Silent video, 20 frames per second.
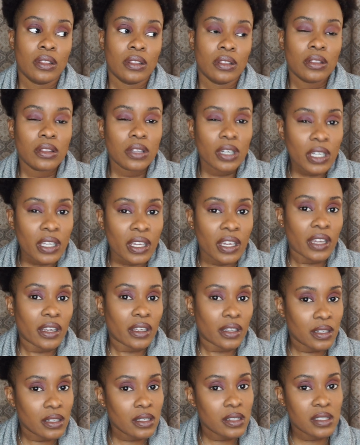looking
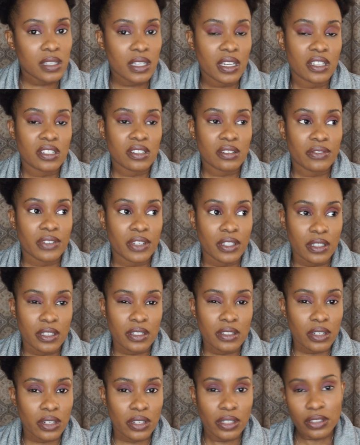to get your
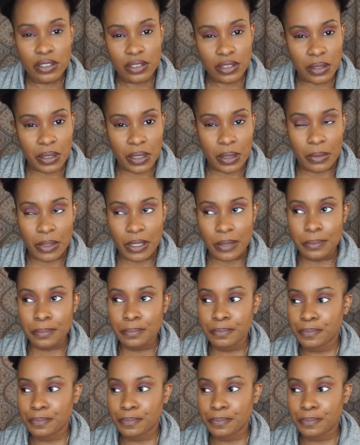feelings hurt. You know what I mean?